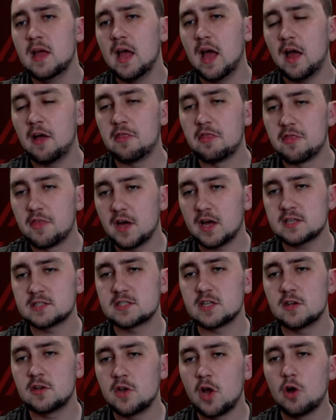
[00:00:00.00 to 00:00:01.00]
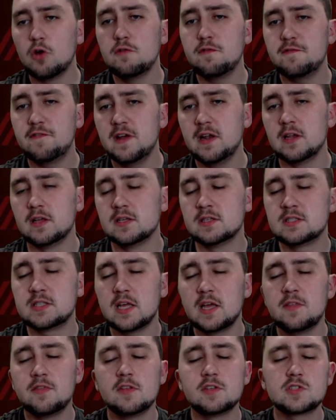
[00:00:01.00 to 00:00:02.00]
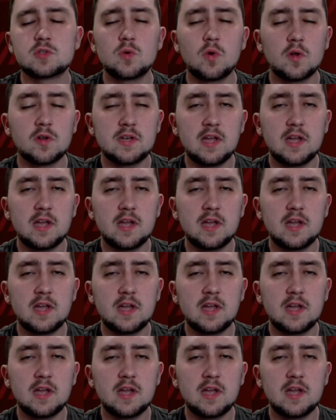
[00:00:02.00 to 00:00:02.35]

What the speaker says: and thus no fillers in the squad?